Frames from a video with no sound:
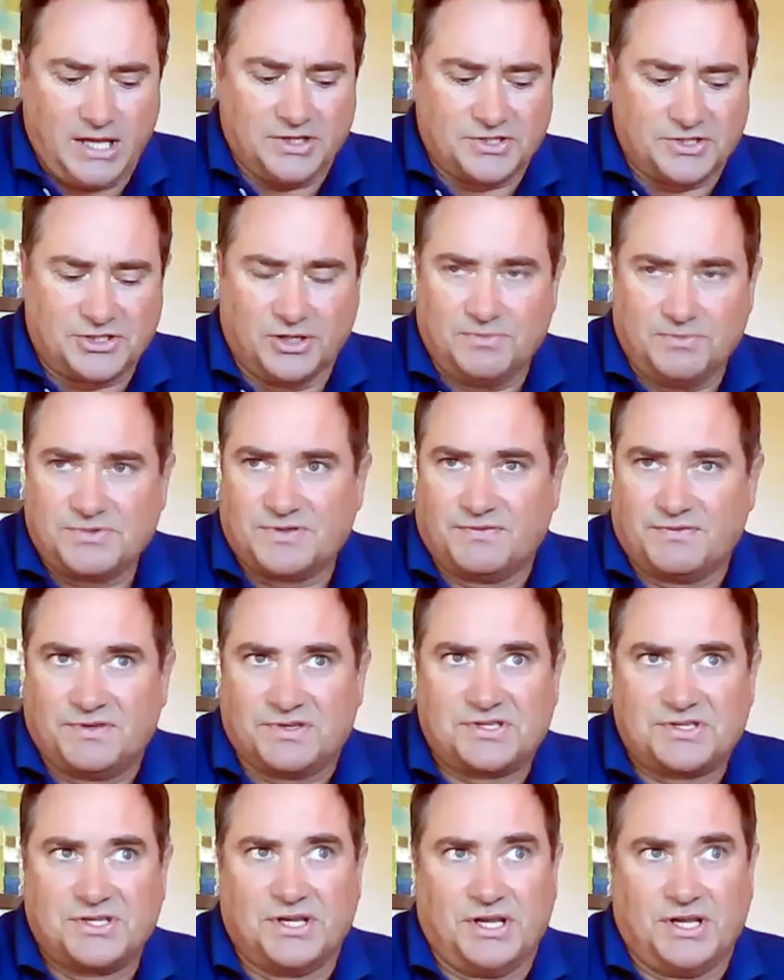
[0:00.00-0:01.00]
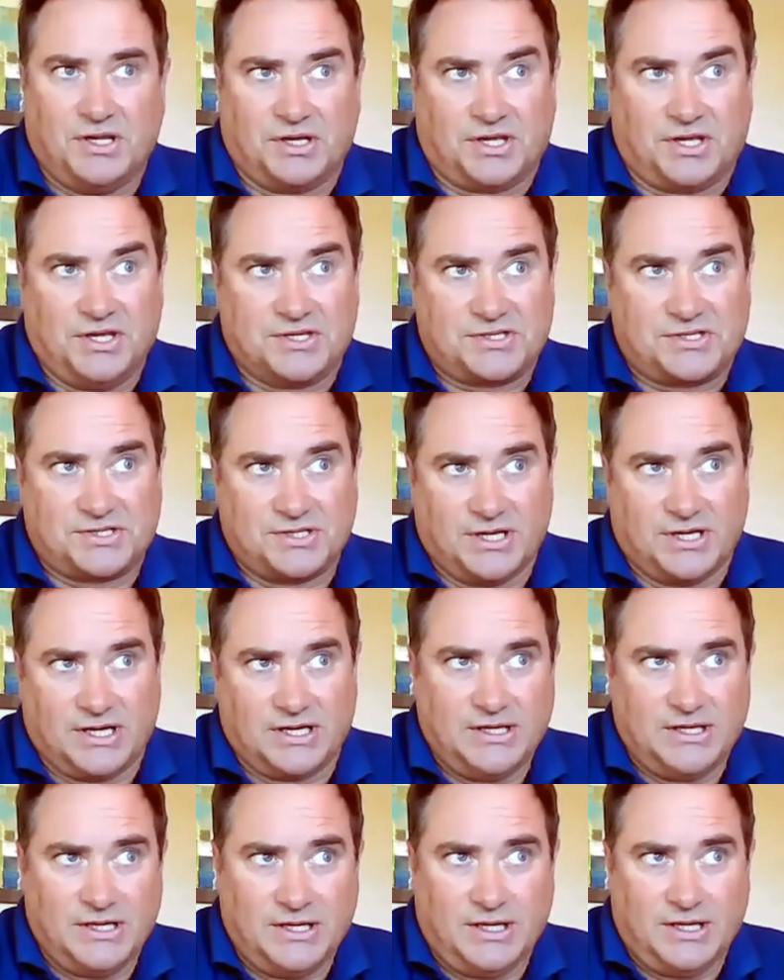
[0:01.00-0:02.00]
in terms of the city, I guess
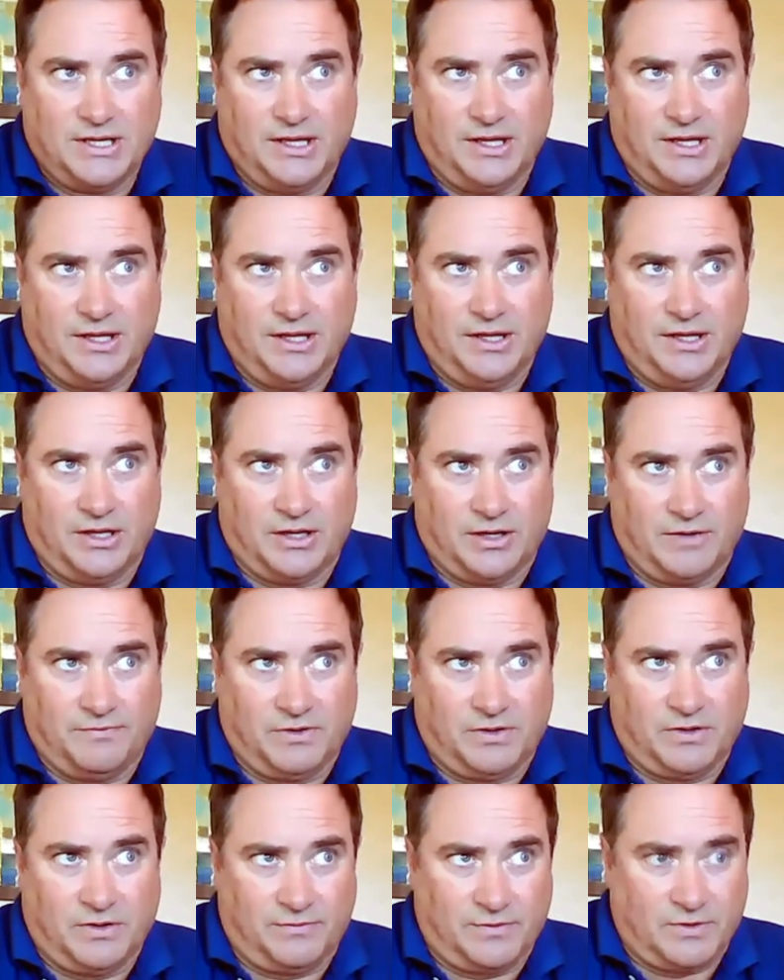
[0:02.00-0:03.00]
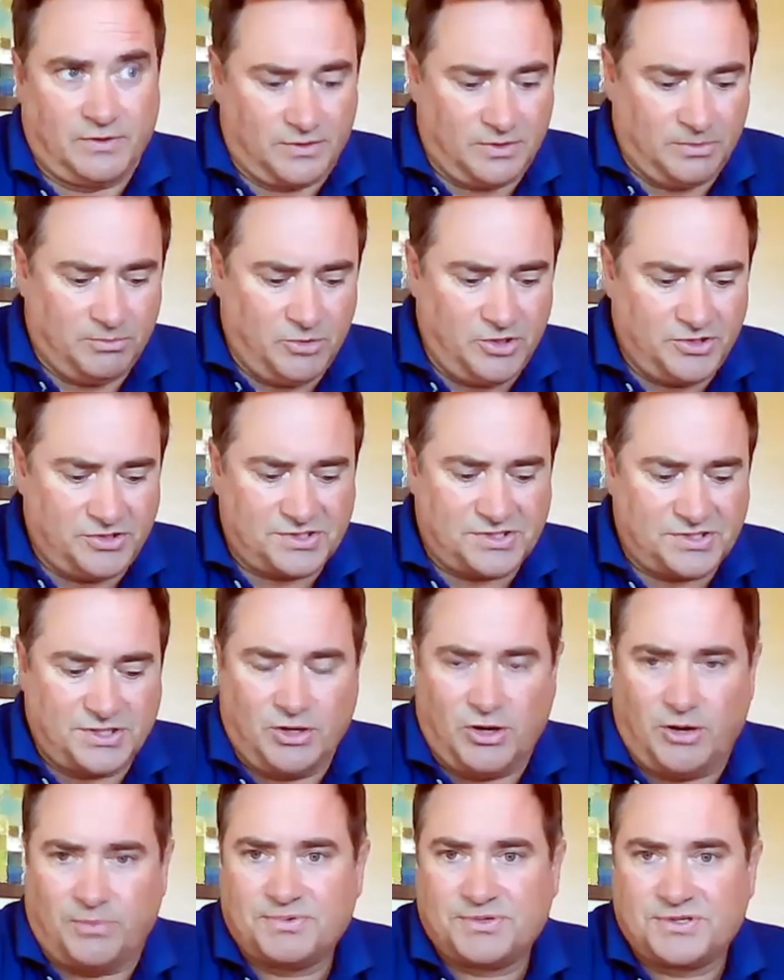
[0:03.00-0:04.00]
you've got the emergency
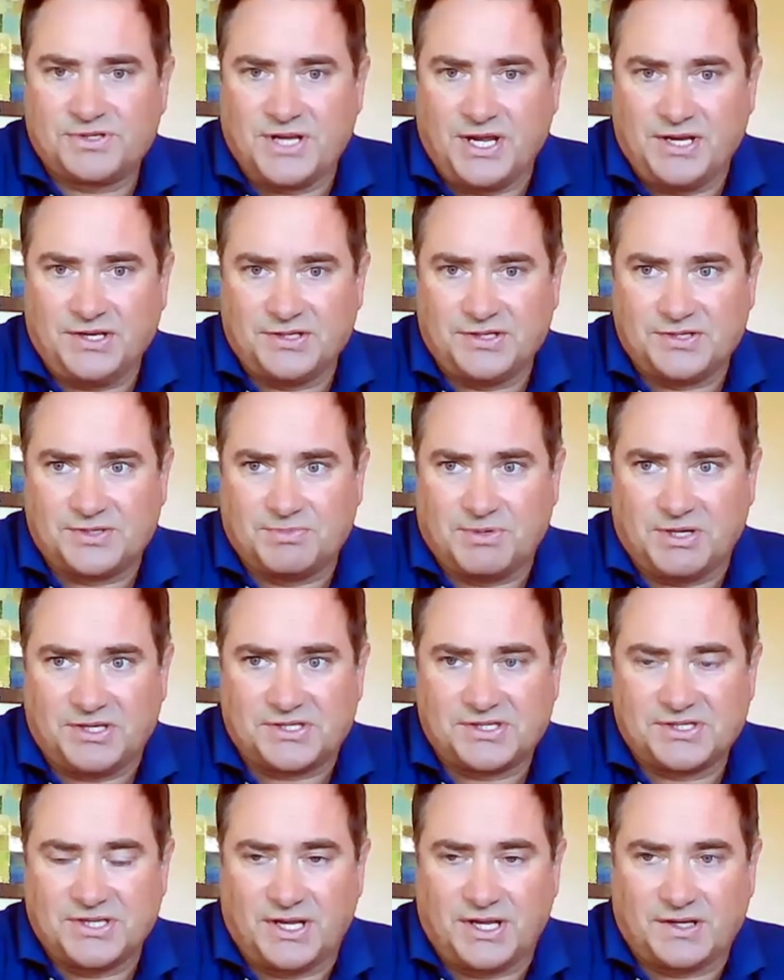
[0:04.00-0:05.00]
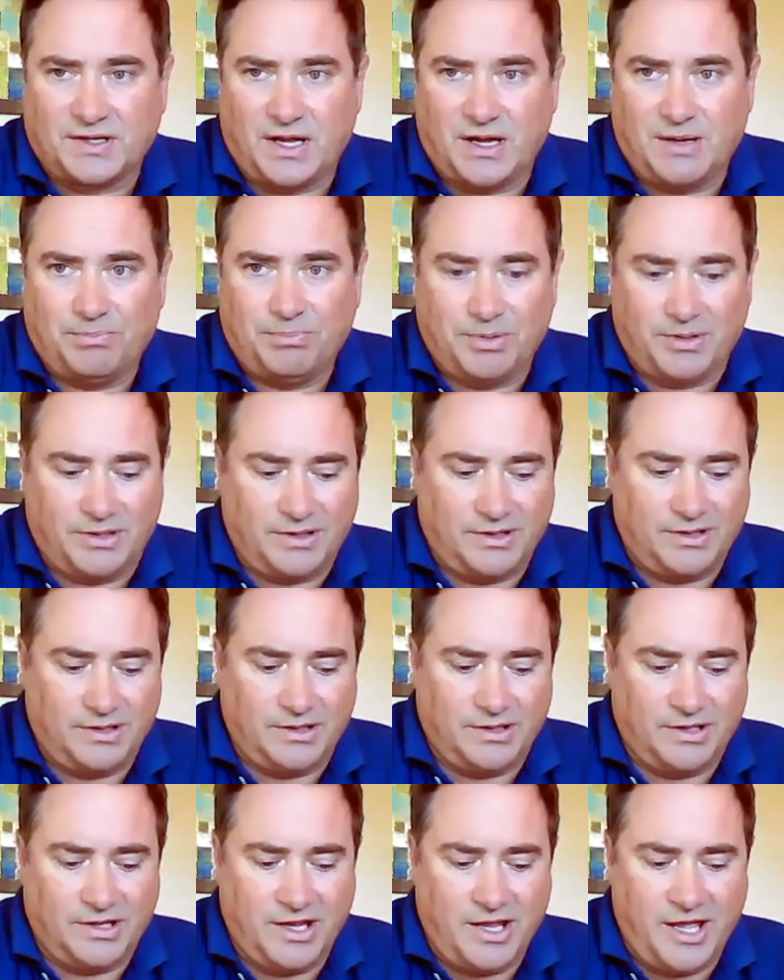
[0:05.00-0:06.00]
ops centres being set up,
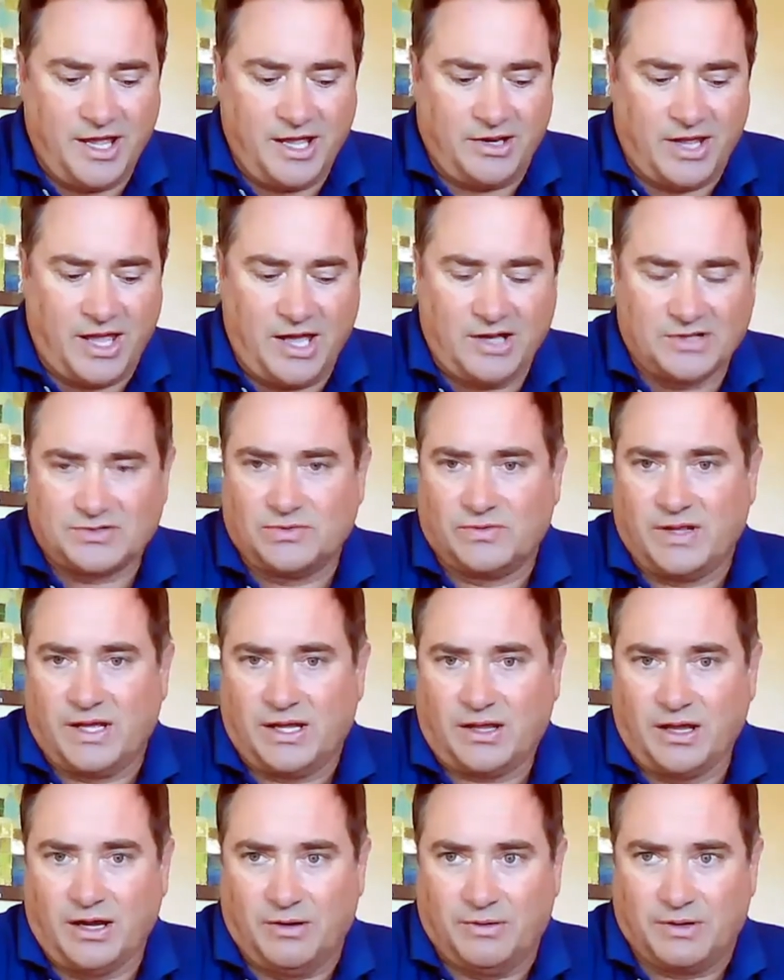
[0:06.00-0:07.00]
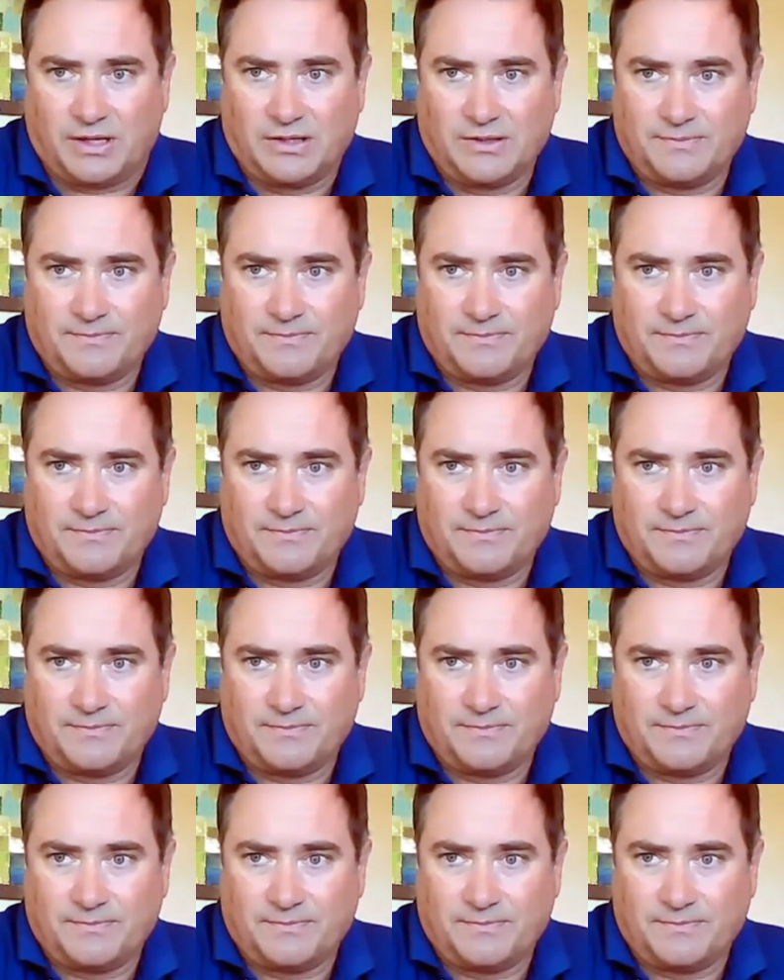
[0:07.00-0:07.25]
and how's all that going?